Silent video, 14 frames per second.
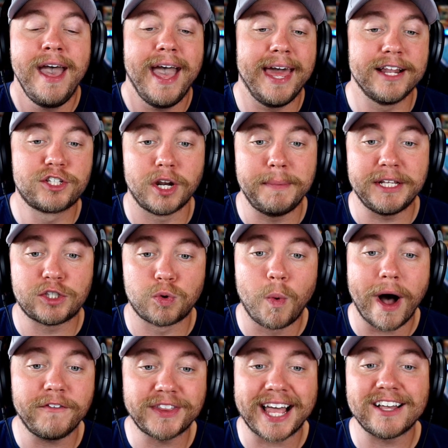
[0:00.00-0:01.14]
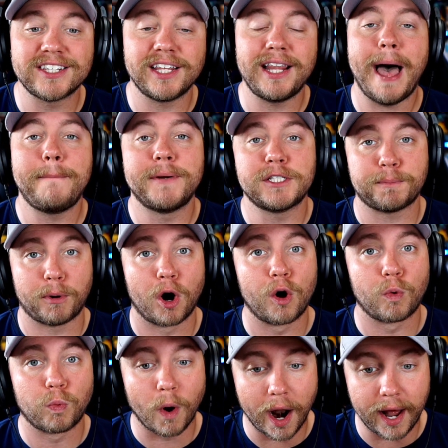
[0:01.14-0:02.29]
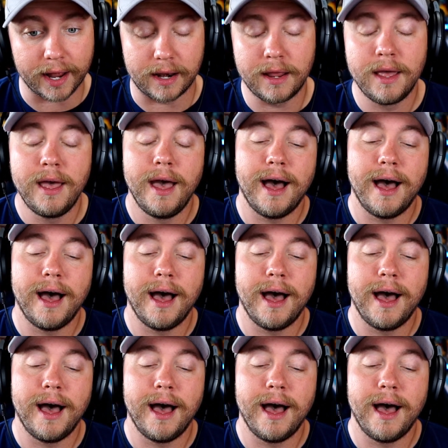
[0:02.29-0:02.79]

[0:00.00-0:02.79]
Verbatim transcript: And it's going to be 12,000 lapis per run.